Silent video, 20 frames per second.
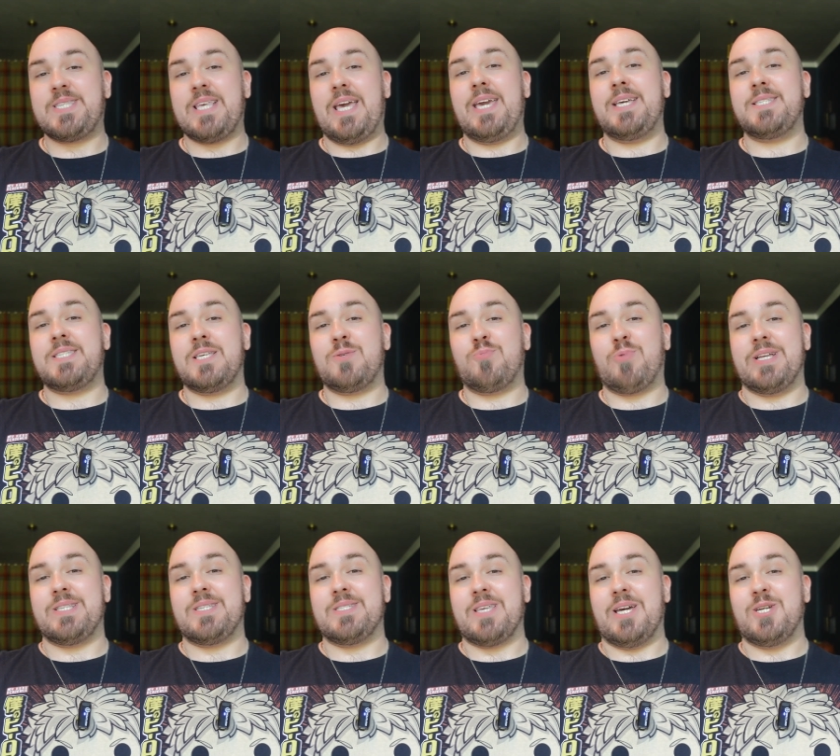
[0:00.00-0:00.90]
is the easiest
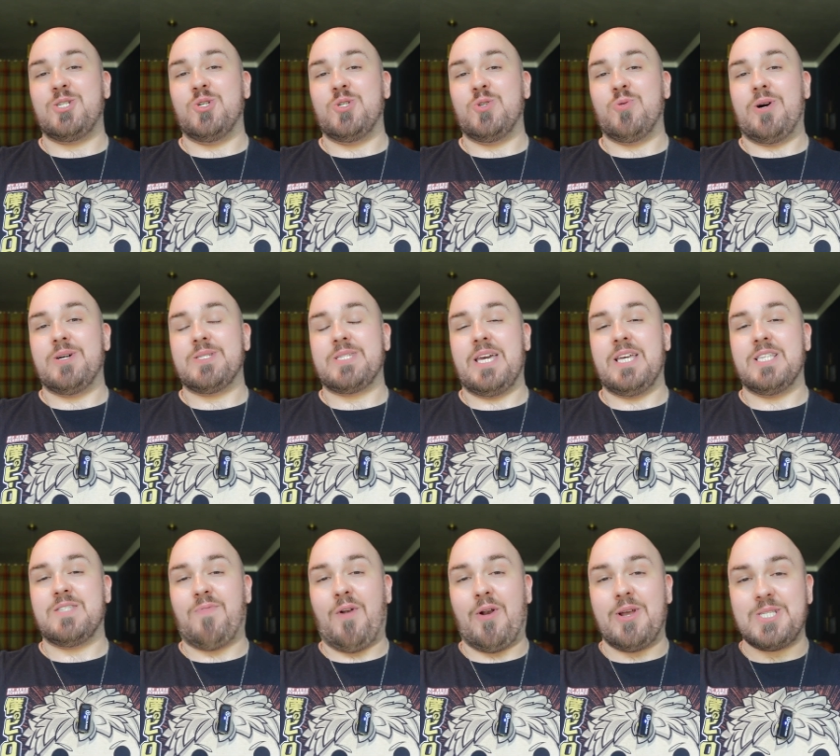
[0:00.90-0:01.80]
way to stay tuned, you ask?
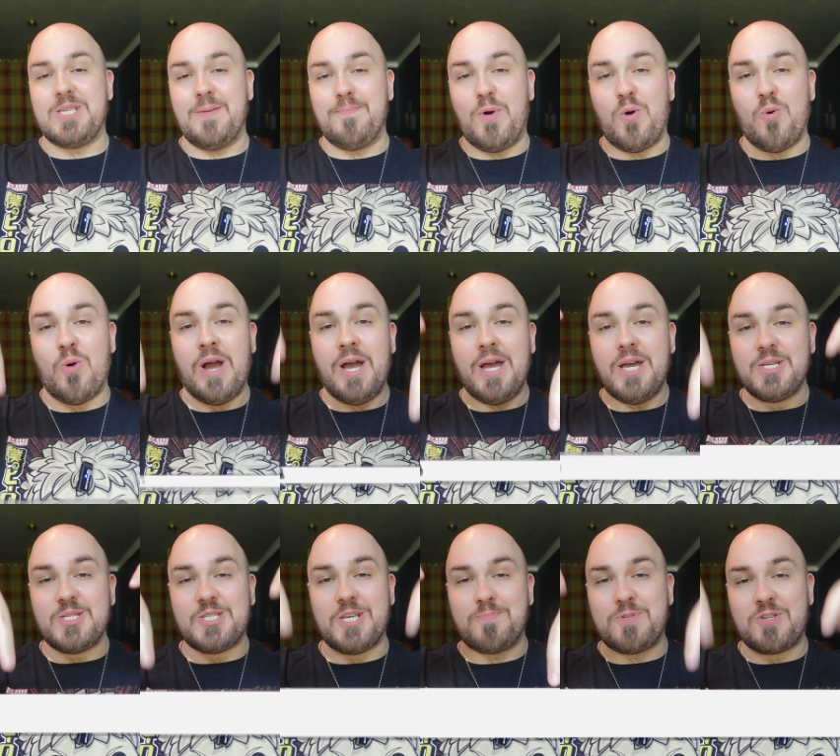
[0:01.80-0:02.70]
It's very simple.
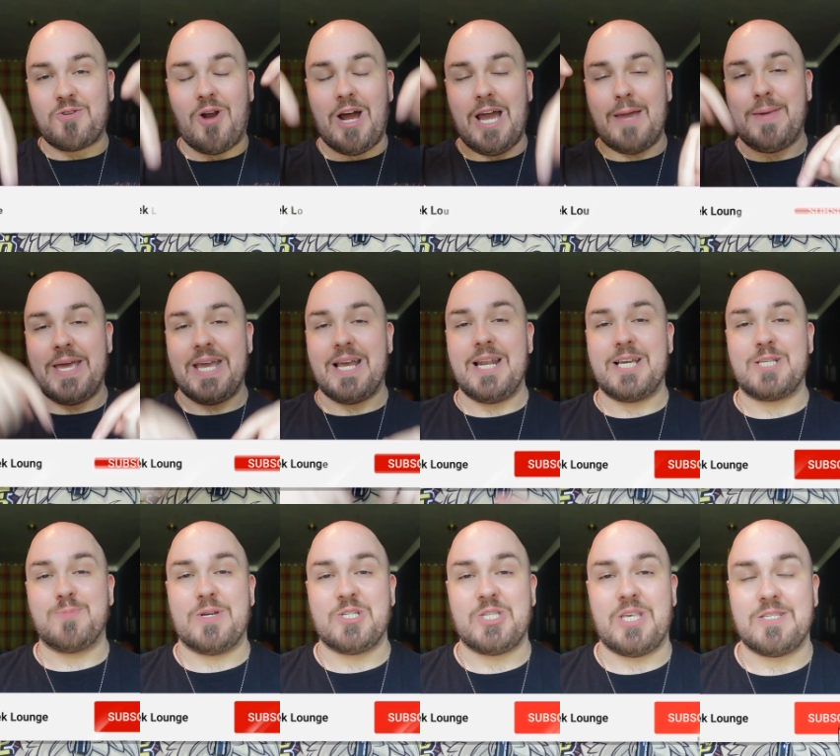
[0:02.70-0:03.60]
Subscribe, hit
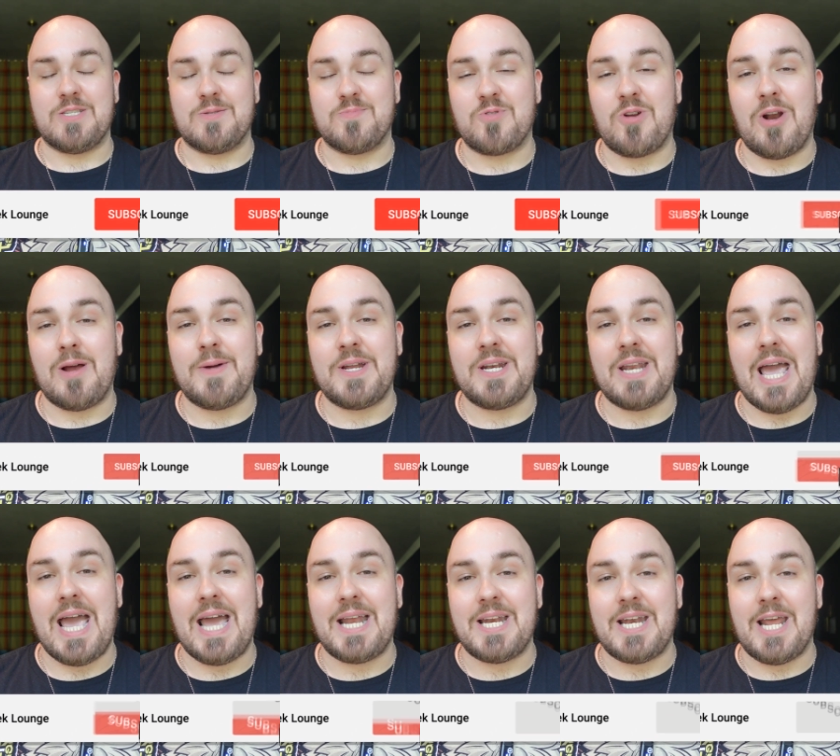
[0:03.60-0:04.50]
click, smash that subscribe button
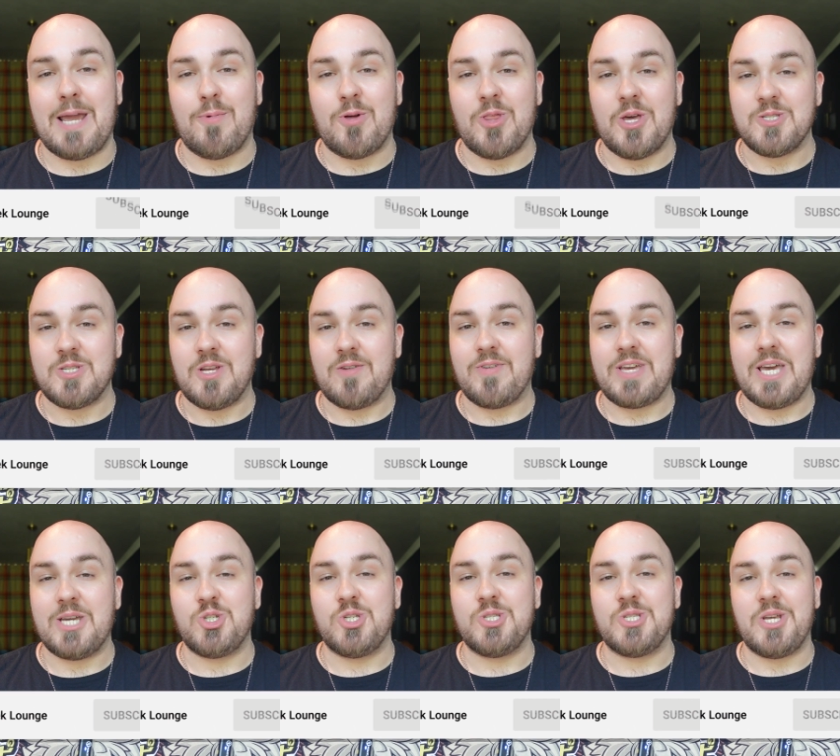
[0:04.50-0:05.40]
and enable those
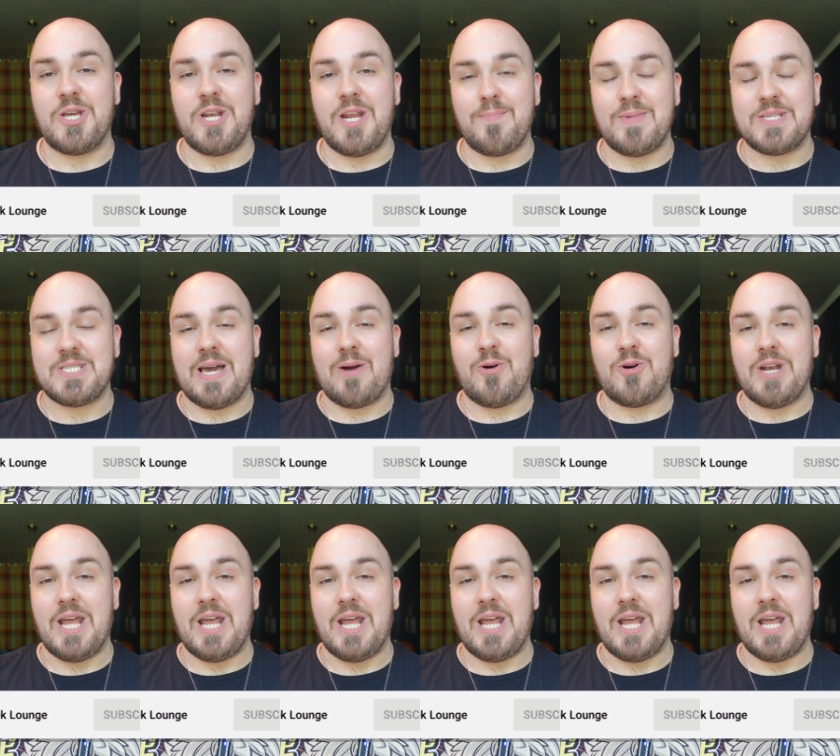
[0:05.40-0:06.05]
notifications so you don't miss out